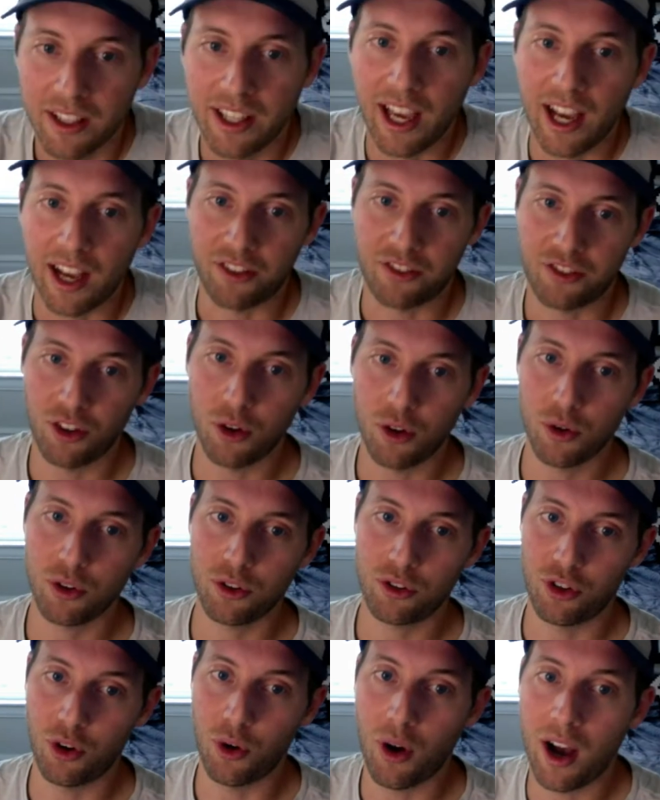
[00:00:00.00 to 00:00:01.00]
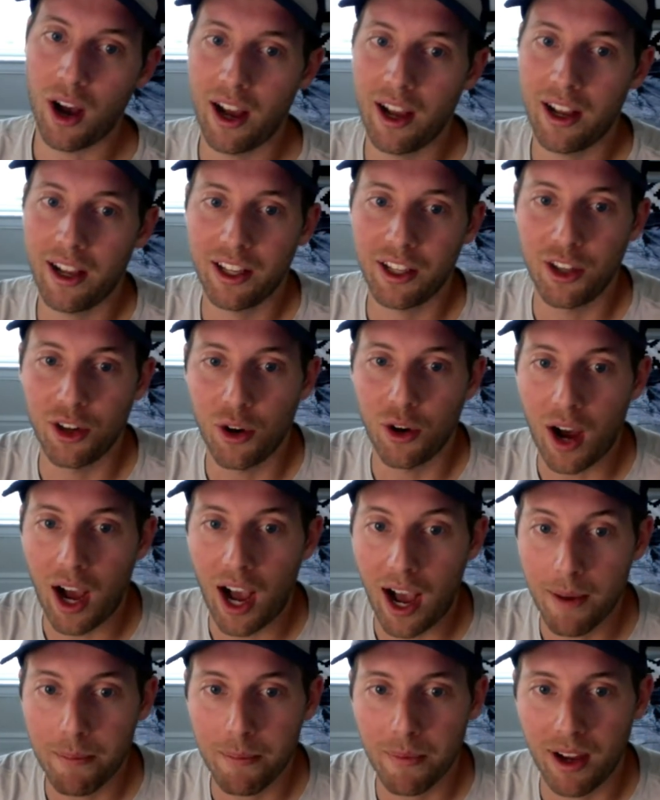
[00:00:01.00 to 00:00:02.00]
Yeah. So, so, you know,
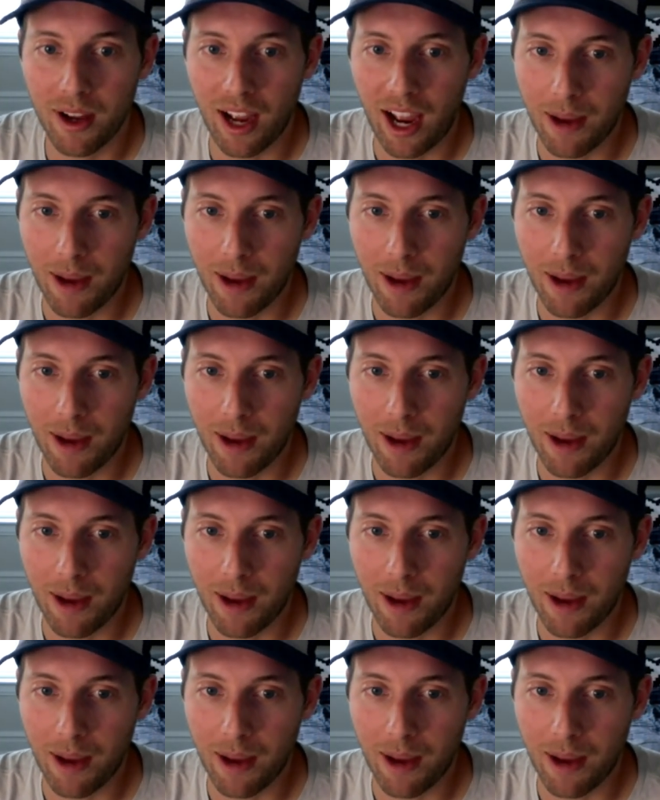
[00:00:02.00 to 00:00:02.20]
I'm,